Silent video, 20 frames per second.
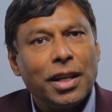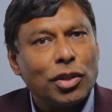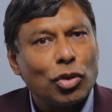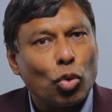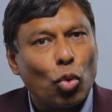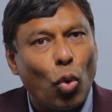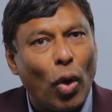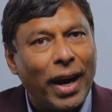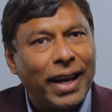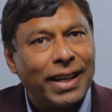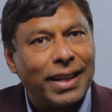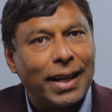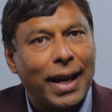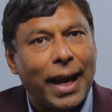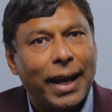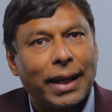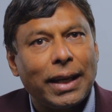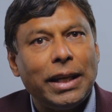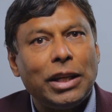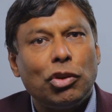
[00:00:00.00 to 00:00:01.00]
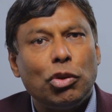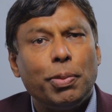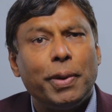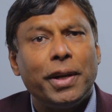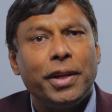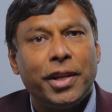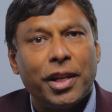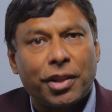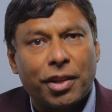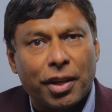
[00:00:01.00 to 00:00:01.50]
it's quite likely it will
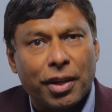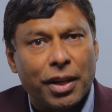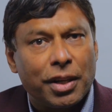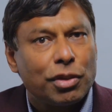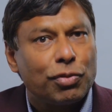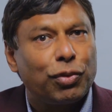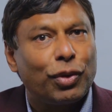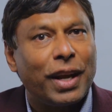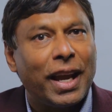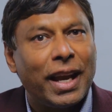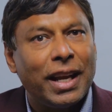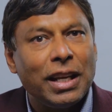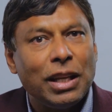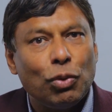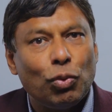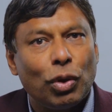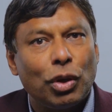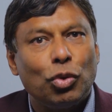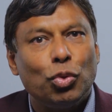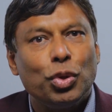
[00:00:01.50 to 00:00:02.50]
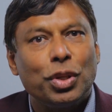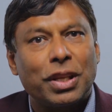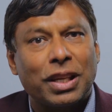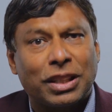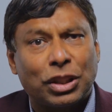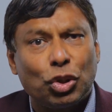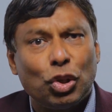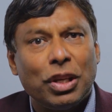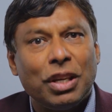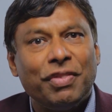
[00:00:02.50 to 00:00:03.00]
be a deterrent for anyone who is
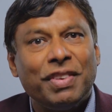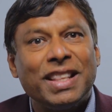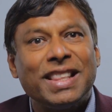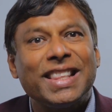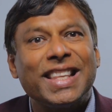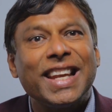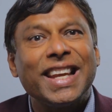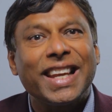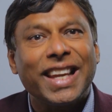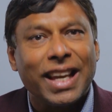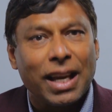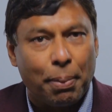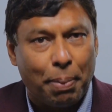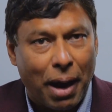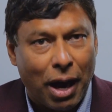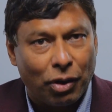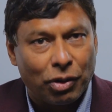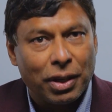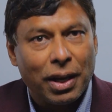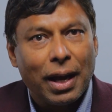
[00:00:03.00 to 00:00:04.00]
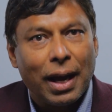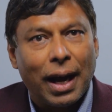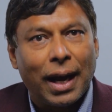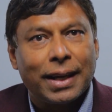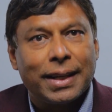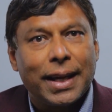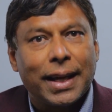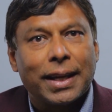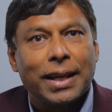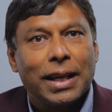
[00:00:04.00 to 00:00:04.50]
actually even thinking about
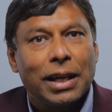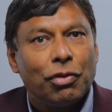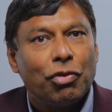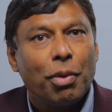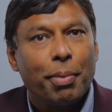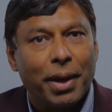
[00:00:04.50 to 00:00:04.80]
attacking a